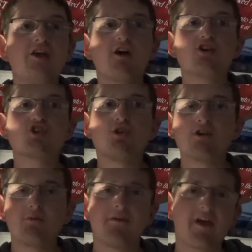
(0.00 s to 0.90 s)
You got
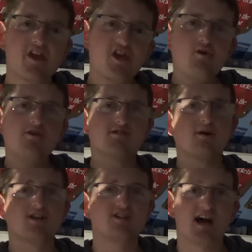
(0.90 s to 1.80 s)
Jordan with a huge
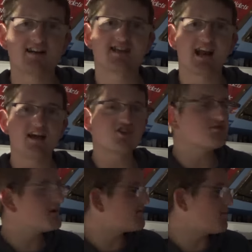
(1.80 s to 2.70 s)
merchandise
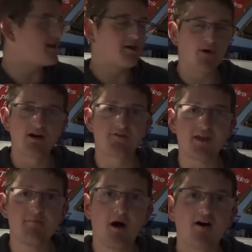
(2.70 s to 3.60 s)
collection. Bit of a mini world of
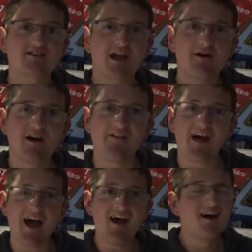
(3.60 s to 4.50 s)
theme parks going on
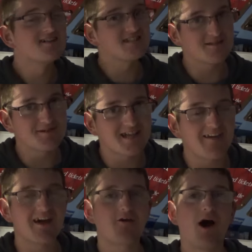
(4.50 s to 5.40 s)
there. Seem to be
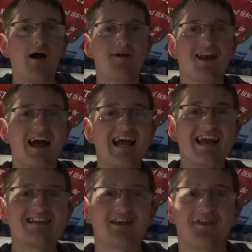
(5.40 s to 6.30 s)
saying that quite a bit
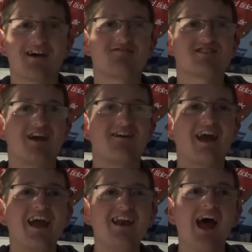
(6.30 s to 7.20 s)
lately, so thanks for sharing it
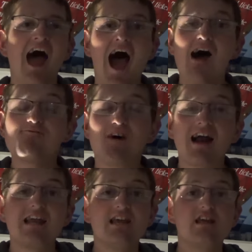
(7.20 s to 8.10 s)
in. And
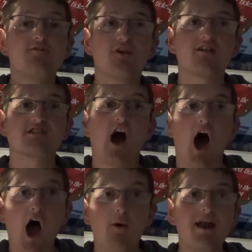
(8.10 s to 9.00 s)
finally, you've got
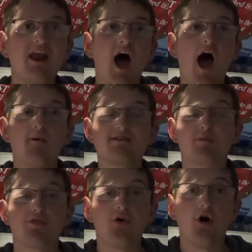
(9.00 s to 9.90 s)
Owen uh, with
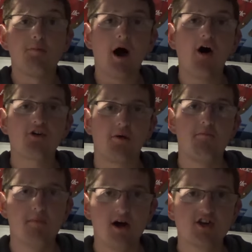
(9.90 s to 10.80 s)
some Thorpe Park
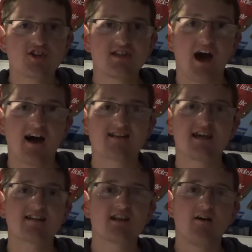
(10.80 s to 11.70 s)
merchandise.
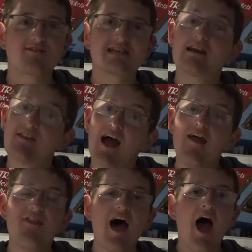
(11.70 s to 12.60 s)
Thanks a lot for sending that
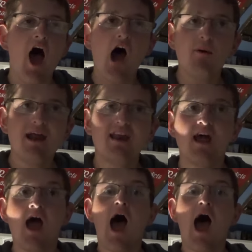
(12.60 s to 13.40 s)
in there, Owen.